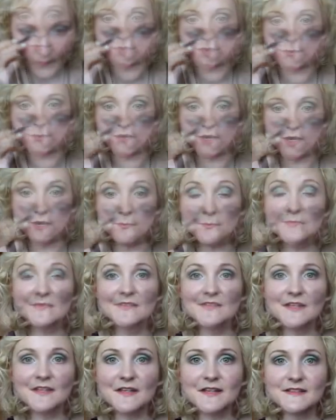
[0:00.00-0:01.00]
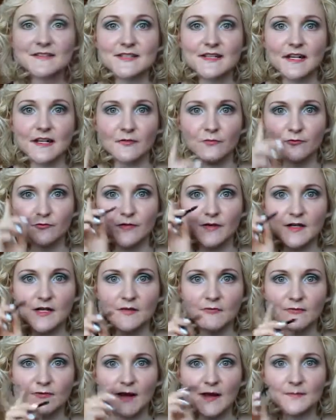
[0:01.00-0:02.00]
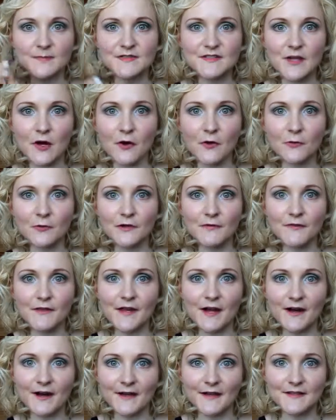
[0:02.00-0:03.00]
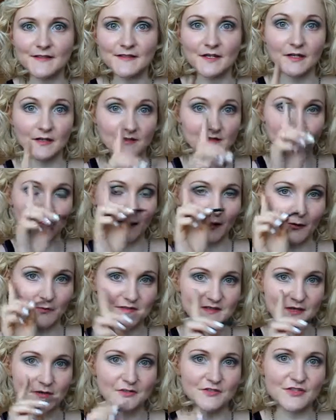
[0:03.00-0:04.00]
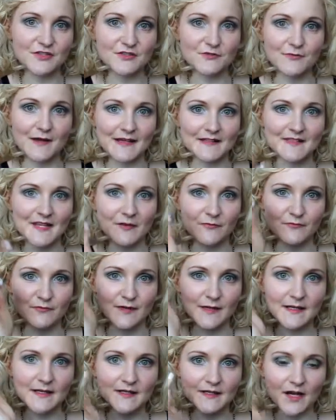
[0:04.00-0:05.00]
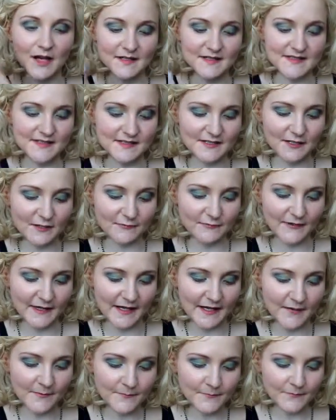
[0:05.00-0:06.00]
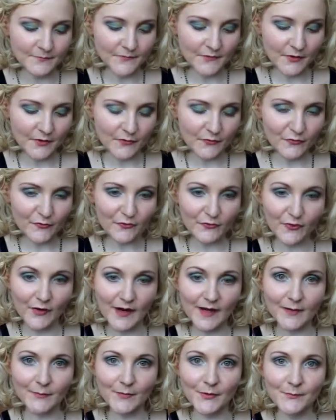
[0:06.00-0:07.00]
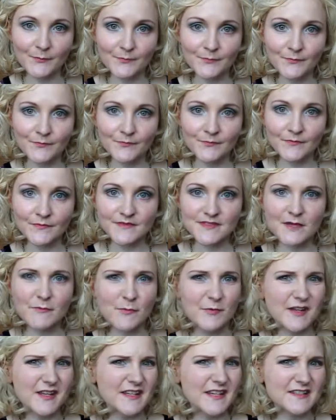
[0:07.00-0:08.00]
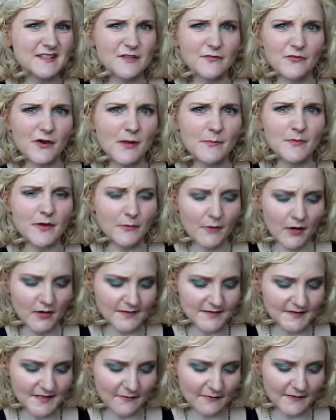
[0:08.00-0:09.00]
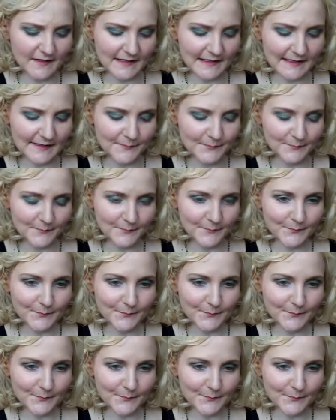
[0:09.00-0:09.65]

There we go. So you can see it really frames the whole of the eyes as well. So it just creates that really nice, lovely frame. So everybody needs to frame their eyes, definitely.